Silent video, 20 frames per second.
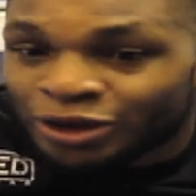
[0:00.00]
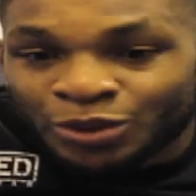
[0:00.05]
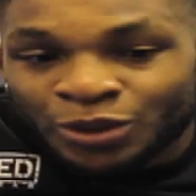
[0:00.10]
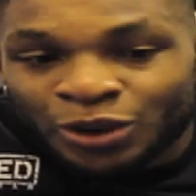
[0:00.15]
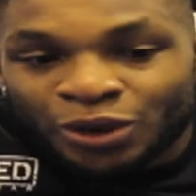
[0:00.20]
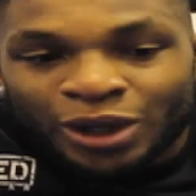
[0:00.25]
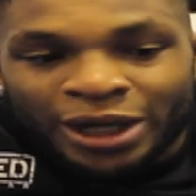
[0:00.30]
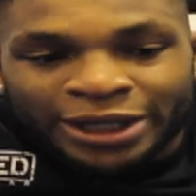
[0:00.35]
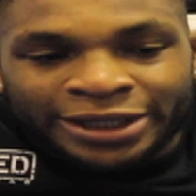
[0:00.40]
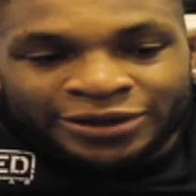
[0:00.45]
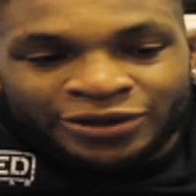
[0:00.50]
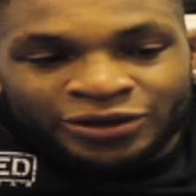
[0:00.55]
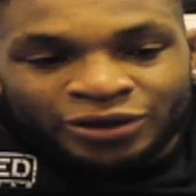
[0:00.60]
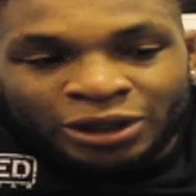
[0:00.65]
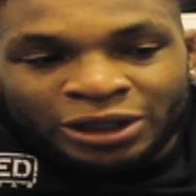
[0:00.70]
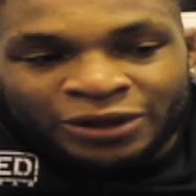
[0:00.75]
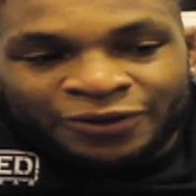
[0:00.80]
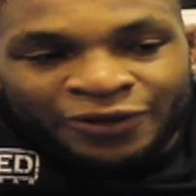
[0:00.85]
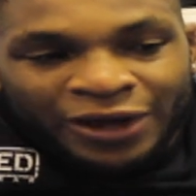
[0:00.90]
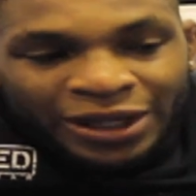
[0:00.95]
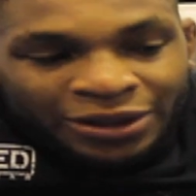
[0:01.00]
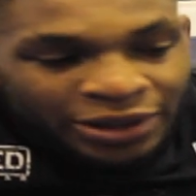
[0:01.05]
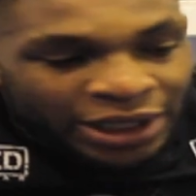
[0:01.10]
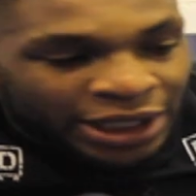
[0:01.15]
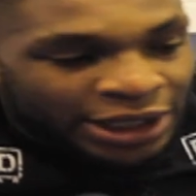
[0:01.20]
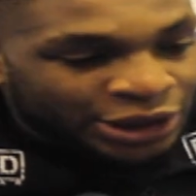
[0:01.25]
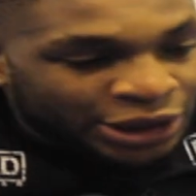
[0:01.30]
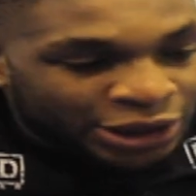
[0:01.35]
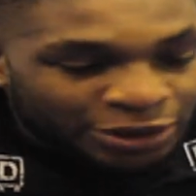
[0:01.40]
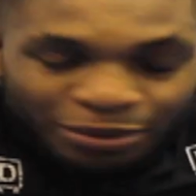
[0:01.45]
so we all had a solid
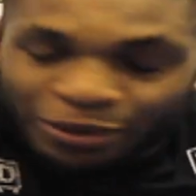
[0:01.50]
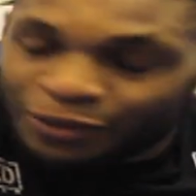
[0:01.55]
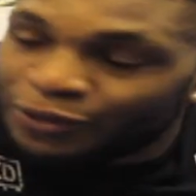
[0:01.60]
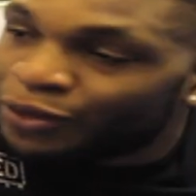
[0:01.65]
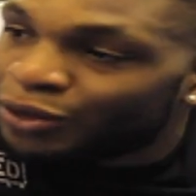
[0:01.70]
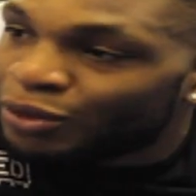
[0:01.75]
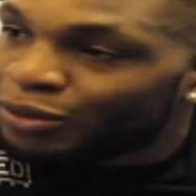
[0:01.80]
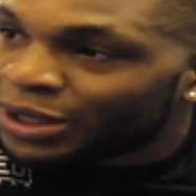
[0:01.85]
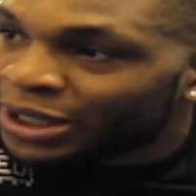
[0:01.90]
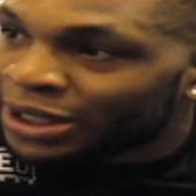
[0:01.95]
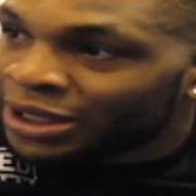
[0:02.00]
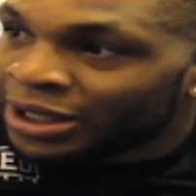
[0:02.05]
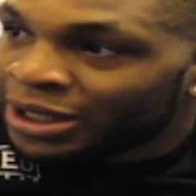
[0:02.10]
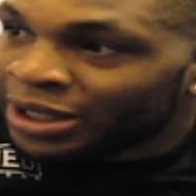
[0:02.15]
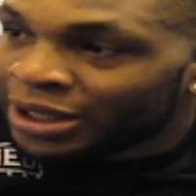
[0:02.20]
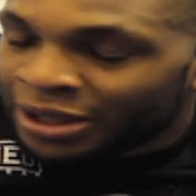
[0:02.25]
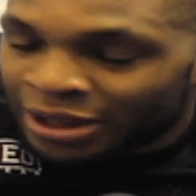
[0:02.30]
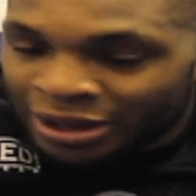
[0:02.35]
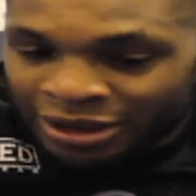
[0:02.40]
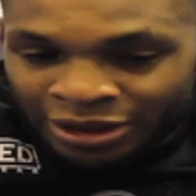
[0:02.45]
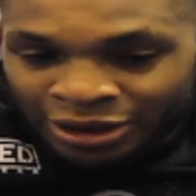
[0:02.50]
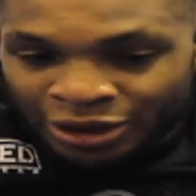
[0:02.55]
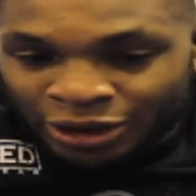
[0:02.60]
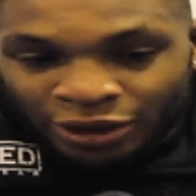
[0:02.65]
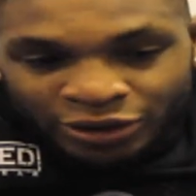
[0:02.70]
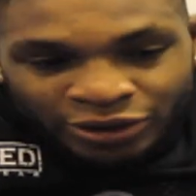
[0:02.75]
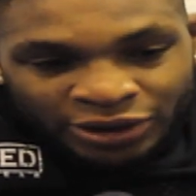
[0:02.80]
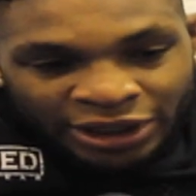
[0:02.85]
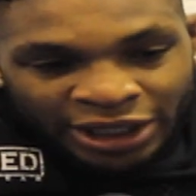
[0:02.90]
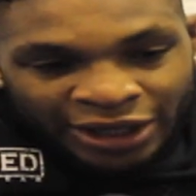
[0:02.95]
foundation before we
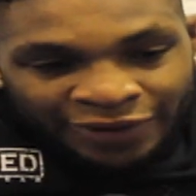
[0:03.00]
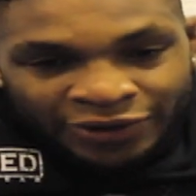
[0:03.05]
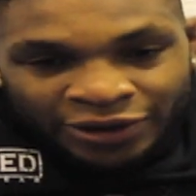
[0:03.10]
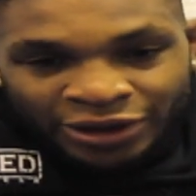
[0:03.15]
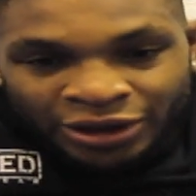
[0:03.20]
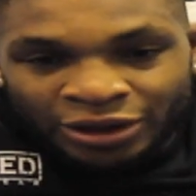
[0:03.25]
got together.